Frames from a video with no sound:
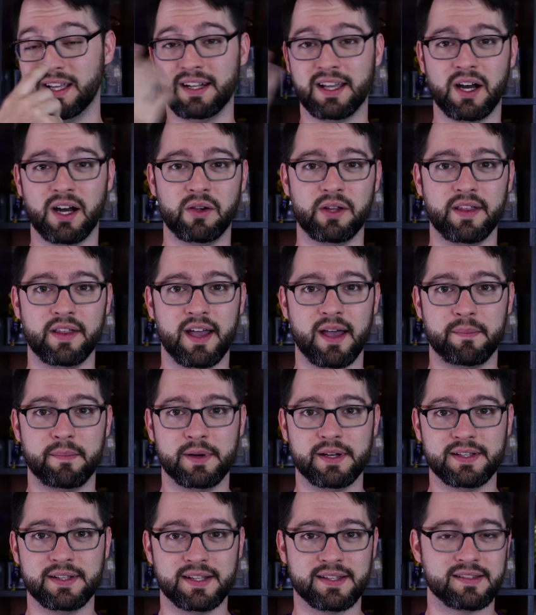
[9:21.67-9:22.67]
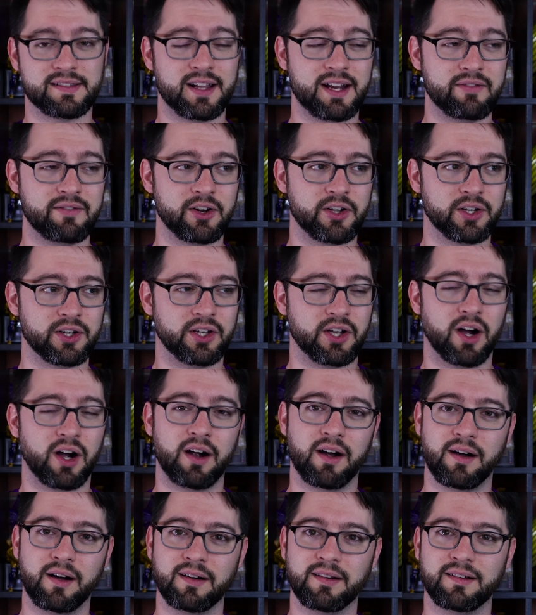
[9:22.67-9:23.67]
And not only that, but it, it's not even a good
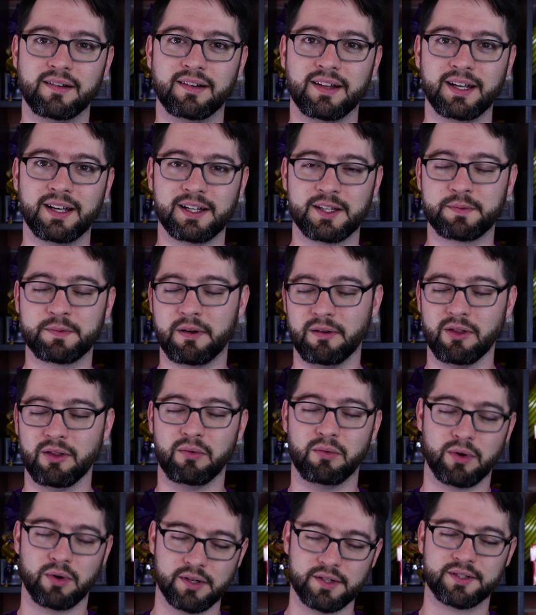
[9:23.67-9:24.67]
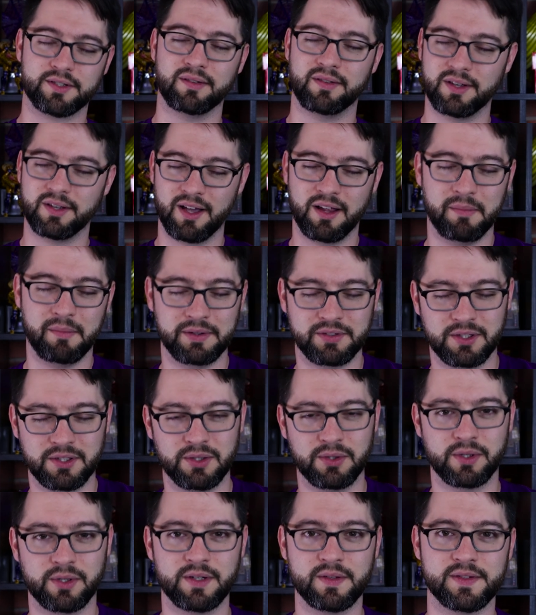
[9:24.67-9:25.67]
card. Like, it's probably the worst of the Elemental
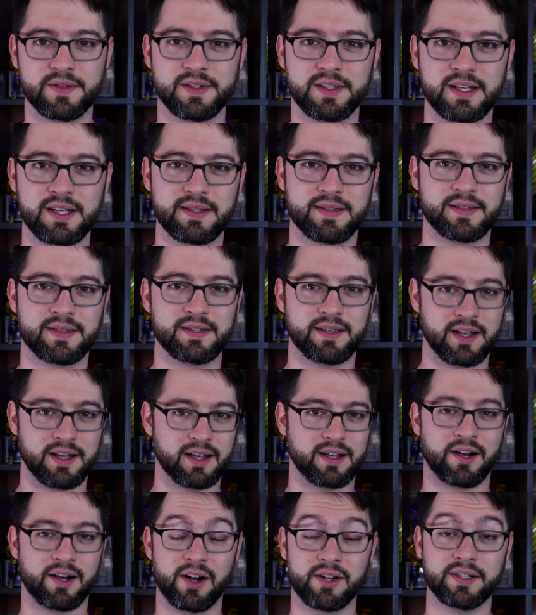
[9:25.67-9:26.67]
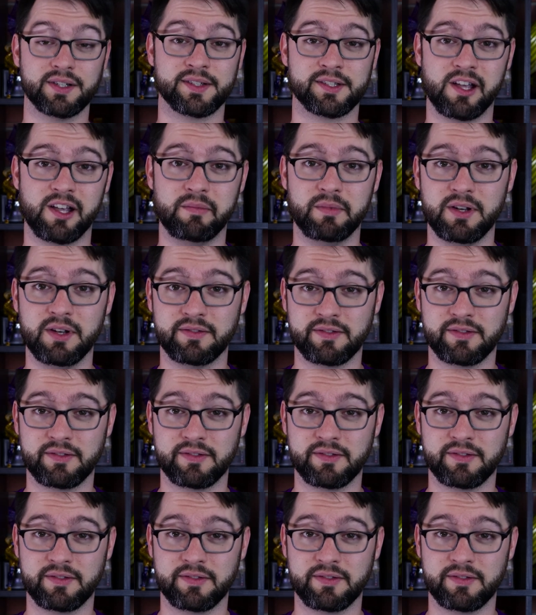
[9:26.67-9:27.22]
Lords. It's uh, hard to summon.